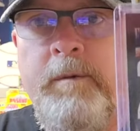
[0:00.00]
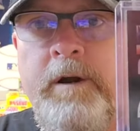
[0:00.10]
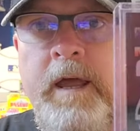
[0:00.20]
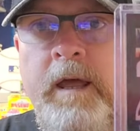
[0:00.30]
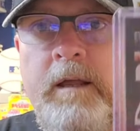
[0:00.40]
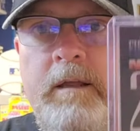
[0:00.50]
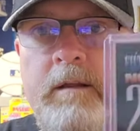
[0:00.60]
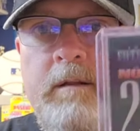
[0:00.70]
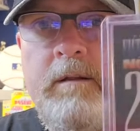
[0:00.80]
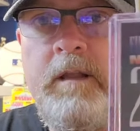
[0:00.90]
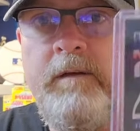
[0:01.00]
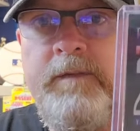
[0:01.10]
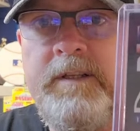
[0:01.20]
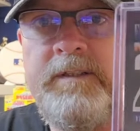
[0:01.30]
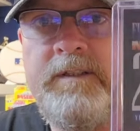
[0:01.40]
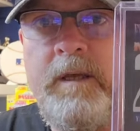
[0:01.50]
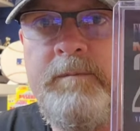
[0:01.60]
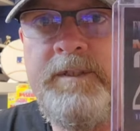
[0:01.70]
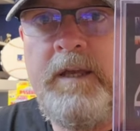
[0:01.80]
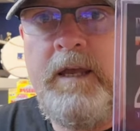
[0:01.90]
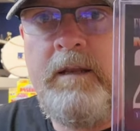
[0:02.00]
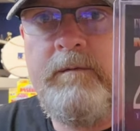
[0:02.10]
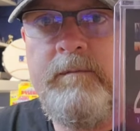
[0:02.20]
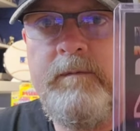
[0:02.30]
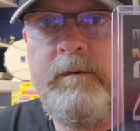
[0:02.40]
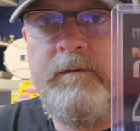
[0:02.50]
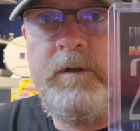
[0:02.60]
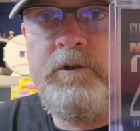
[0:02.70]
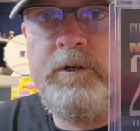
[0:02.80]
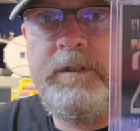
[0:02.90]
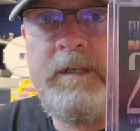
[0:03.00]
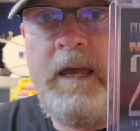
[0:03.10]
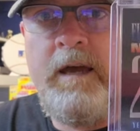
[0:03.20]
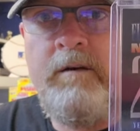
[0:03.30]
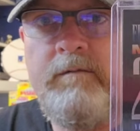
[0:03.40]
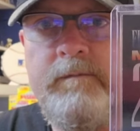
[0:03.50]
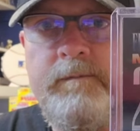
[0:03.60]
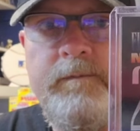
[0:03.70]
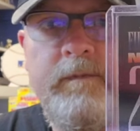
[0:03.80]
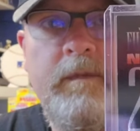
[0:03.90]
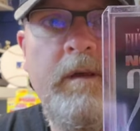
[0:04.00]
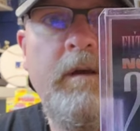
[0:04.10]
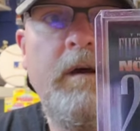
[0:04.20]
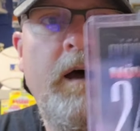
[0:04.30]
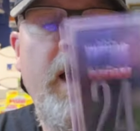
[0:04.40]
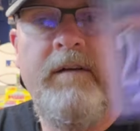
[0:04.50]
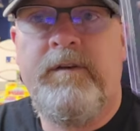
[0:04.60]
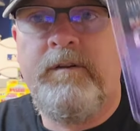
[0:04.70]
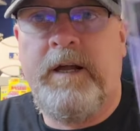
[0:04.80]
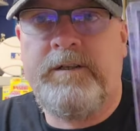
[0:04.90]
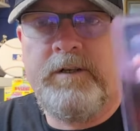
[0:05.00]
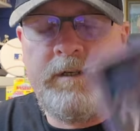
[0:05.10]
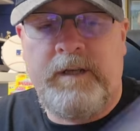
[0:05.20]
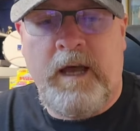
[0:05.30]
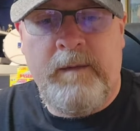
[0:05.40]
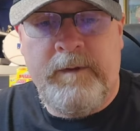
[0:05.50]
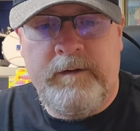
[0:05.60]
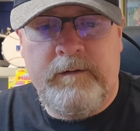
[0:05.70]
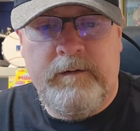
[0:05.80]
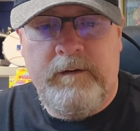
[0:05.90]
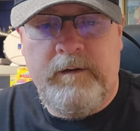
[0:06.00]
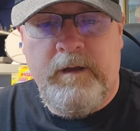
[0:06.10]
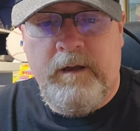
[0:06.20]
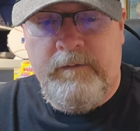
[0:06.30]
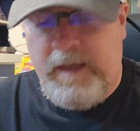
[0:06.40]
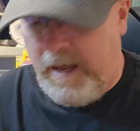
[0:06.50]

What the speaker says: Upper Deck. Love this subset. Future Is Now. I have an electric diamond of